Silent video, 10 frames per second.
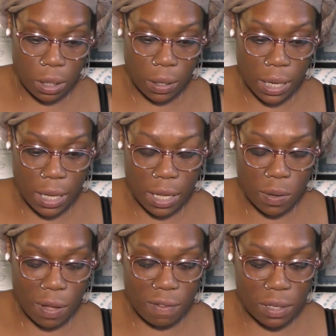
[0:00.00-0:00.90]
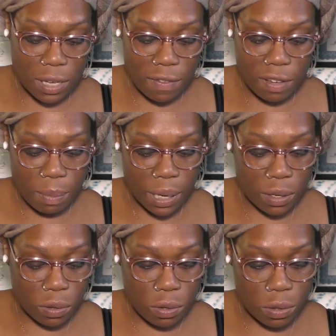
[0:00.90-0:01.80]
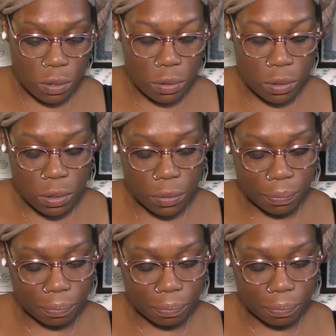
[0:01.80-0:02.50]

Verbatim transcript: Okay, yeah, you have the Seven of Pentacles.